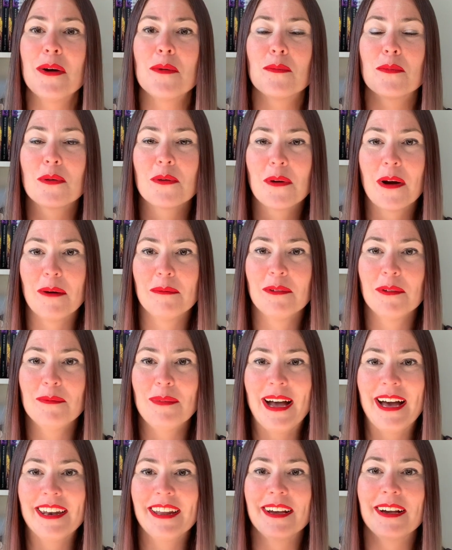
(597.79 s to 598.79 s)

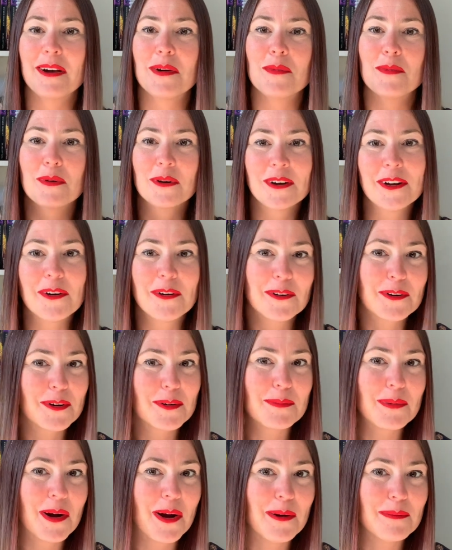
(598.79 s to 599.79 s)
problematic pre-order
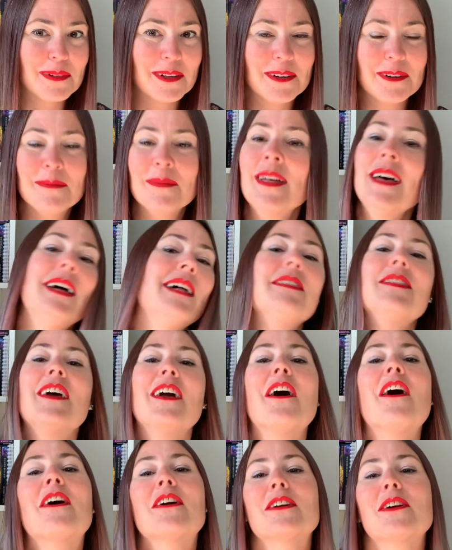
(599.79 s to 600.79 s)
problem, they
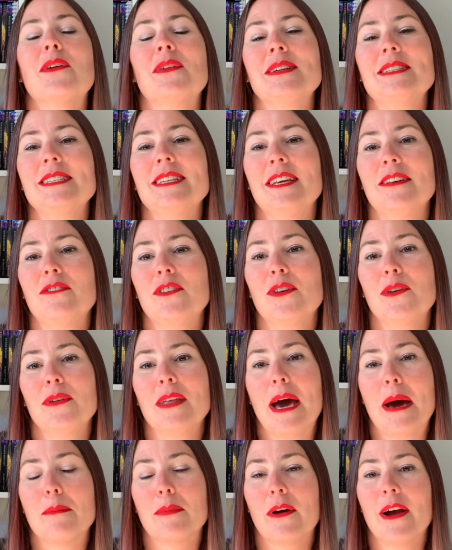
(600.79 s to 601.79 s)
aren't going to give you
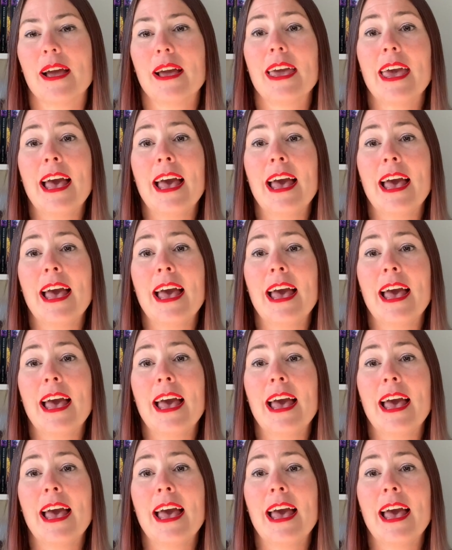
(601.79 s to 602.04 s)
that break.